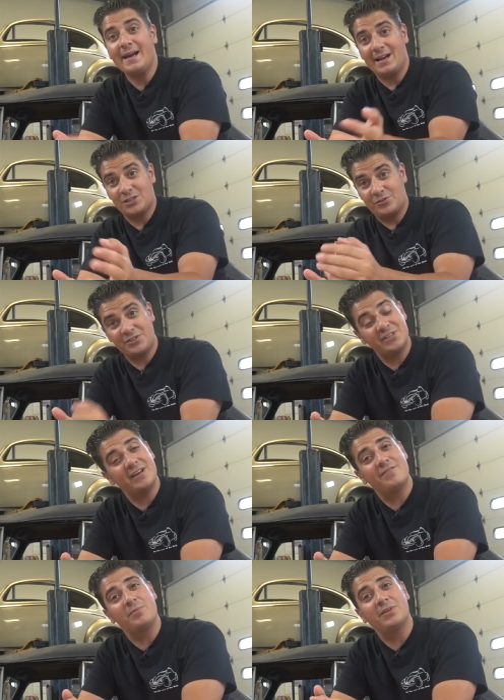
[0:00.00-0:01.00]
guys, Chris
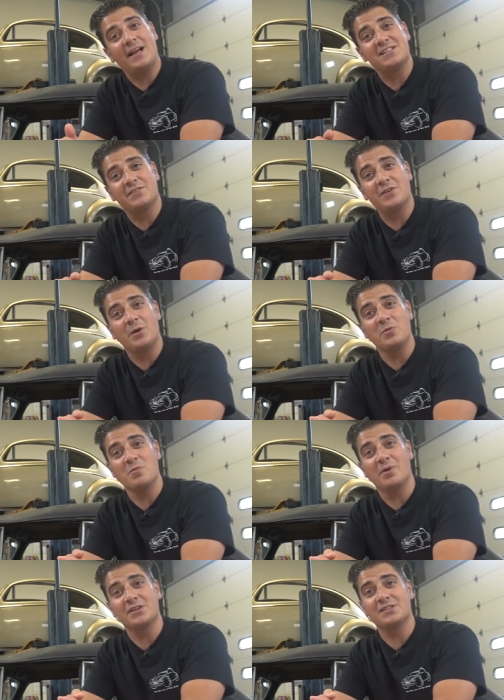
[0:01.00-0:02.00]
again from
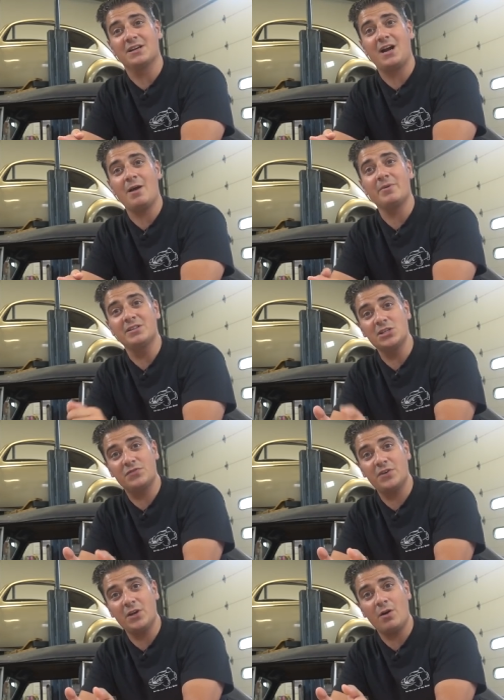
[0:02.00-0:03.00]
ClassicVWBugs.com, and in this
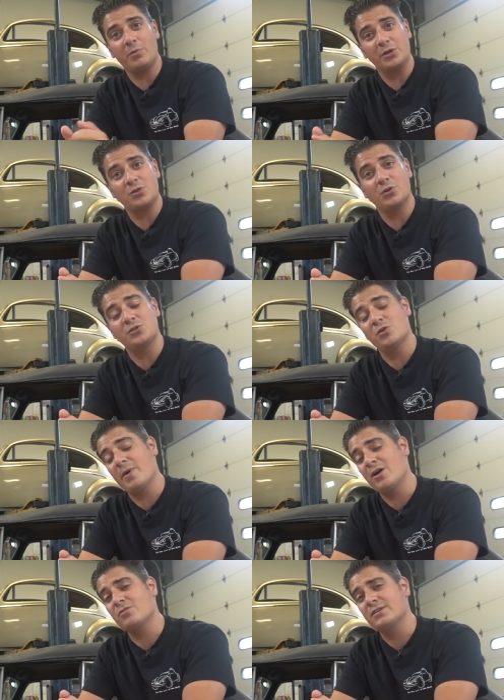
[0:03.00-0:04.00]
video I want to talk to you
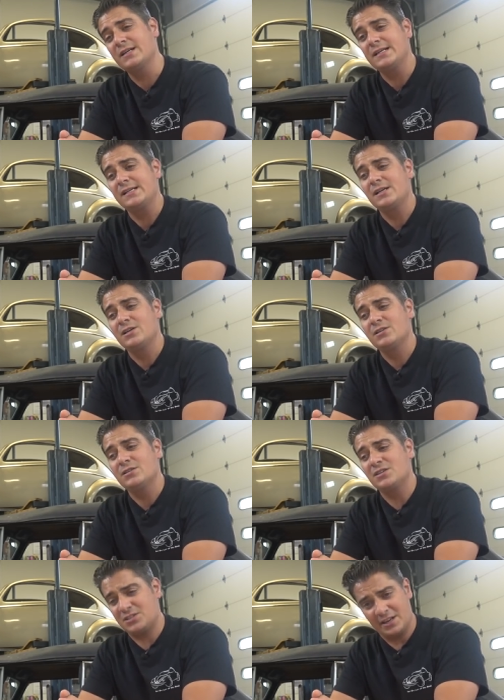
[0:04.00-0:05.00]
about
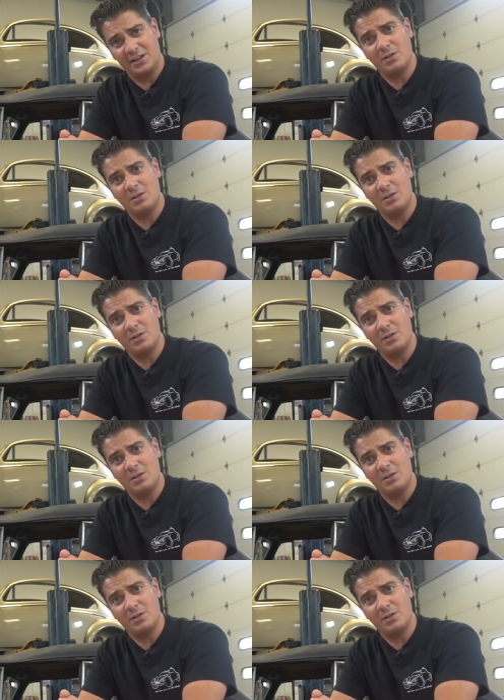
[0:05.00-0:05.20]
the state